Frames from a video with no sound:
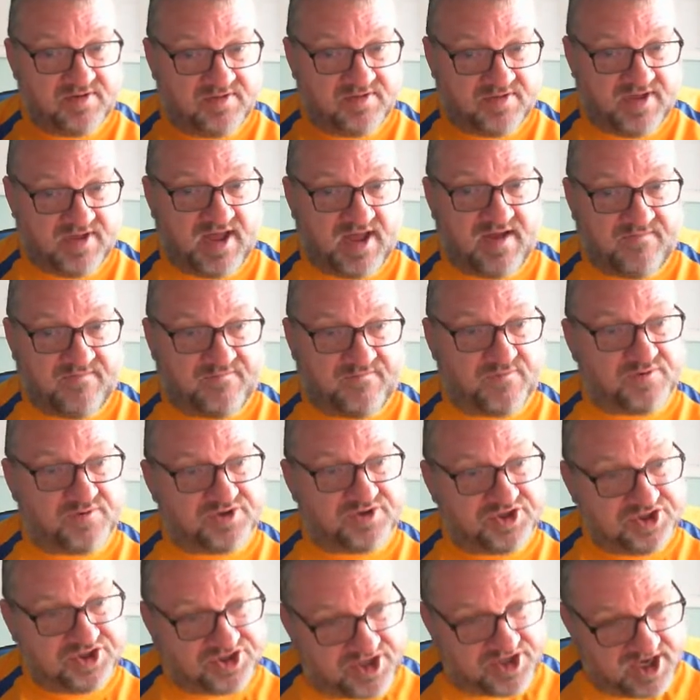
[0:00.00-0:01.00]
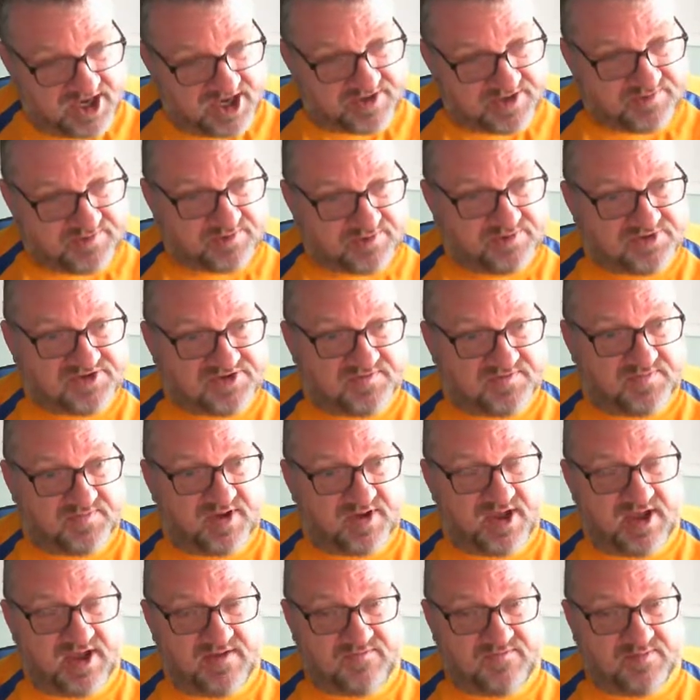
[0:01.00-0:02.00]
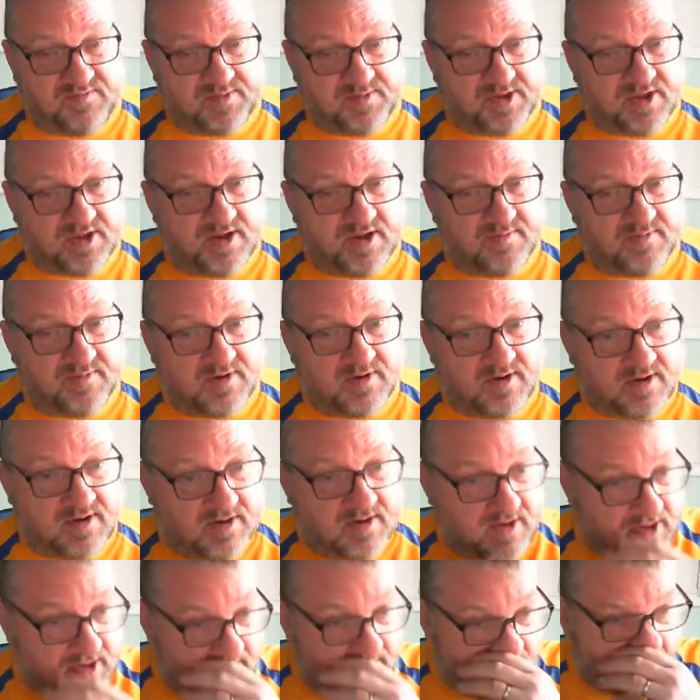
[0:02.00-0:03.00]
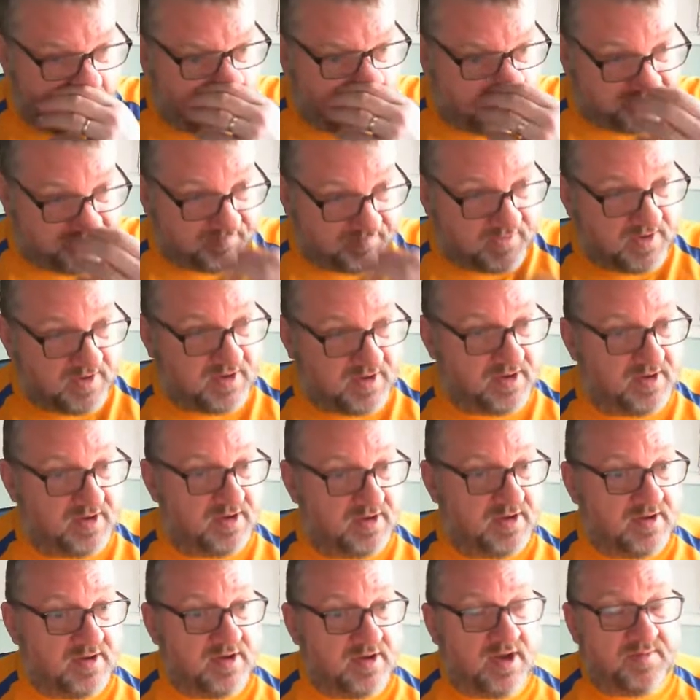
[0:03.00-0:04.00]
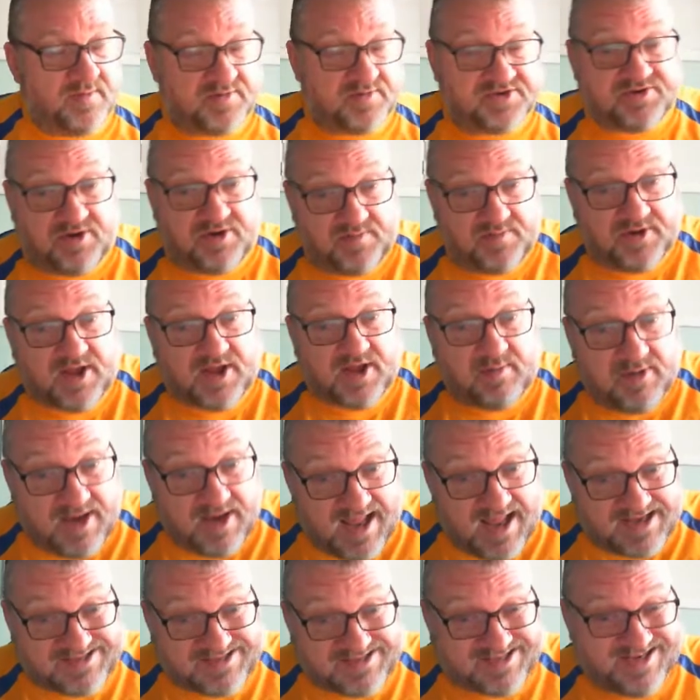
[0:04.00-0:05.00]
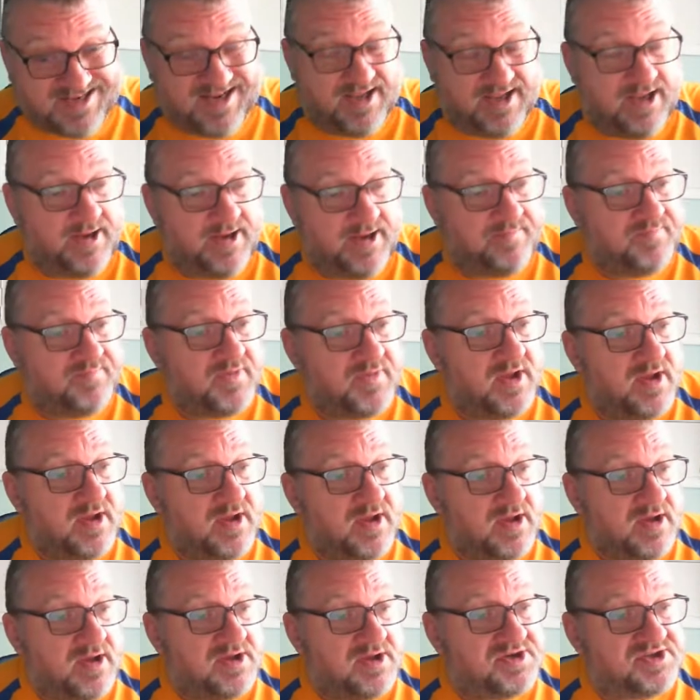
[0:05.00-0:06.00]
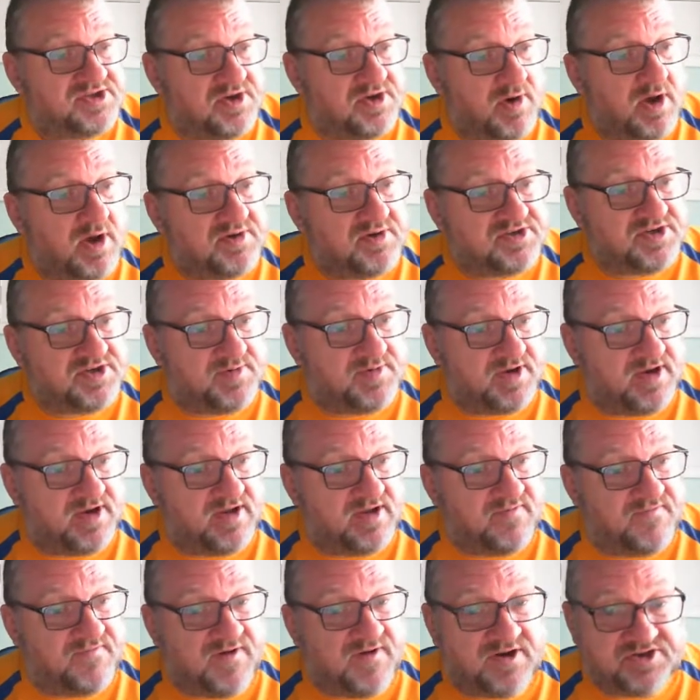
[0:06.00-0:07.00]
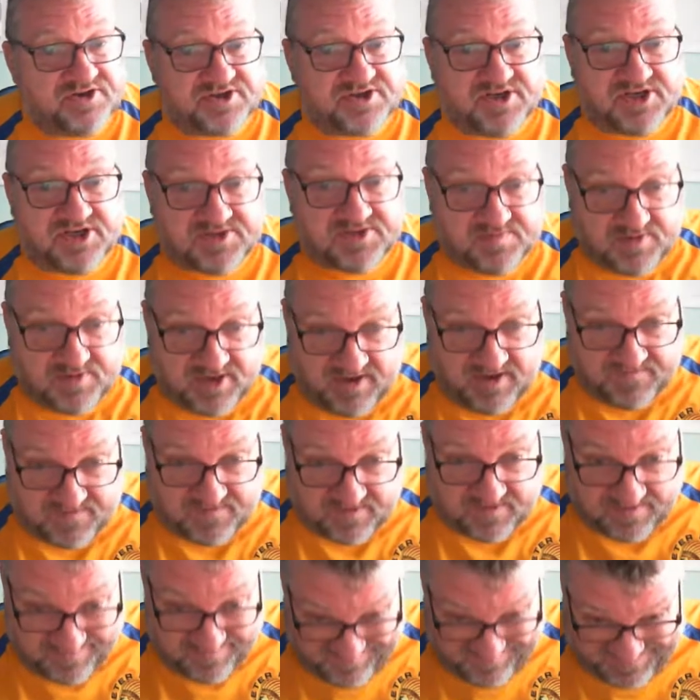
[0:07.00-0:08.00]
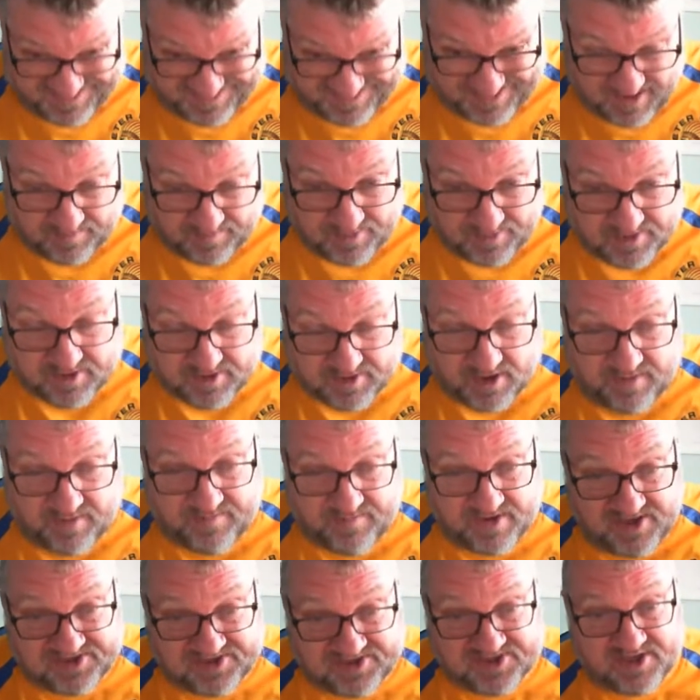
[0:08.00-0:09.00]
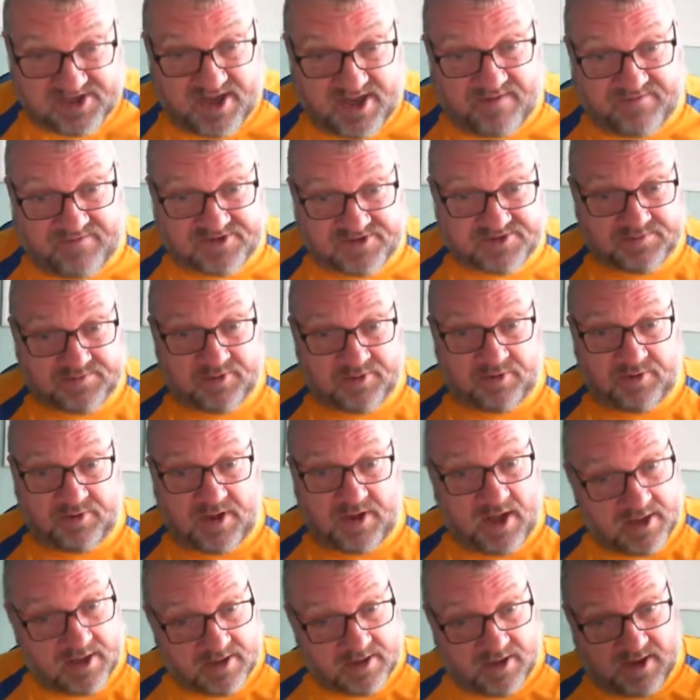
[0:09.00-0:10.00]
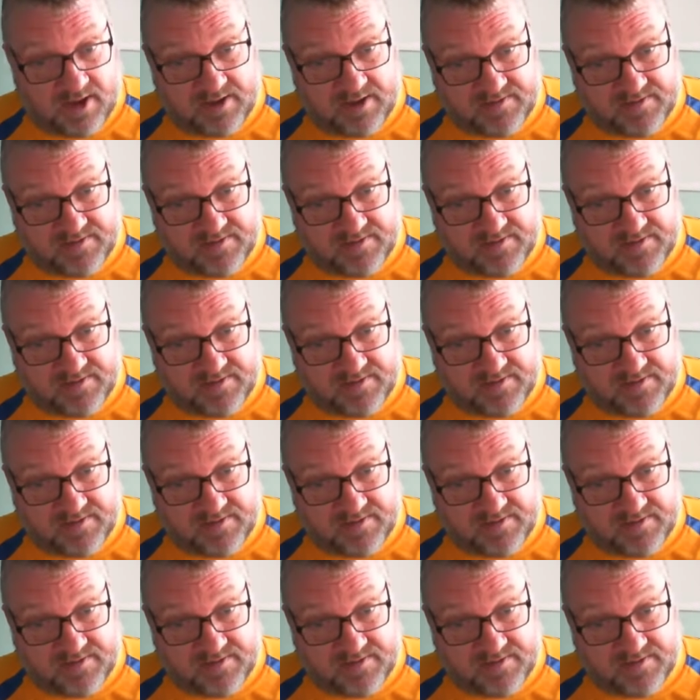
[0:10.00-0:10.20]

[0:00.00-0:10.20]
therefore shared rules of behaviour become clear, uh, sorry, become less clear. So ultimately, functionists believe that some crime is inevitable, unlike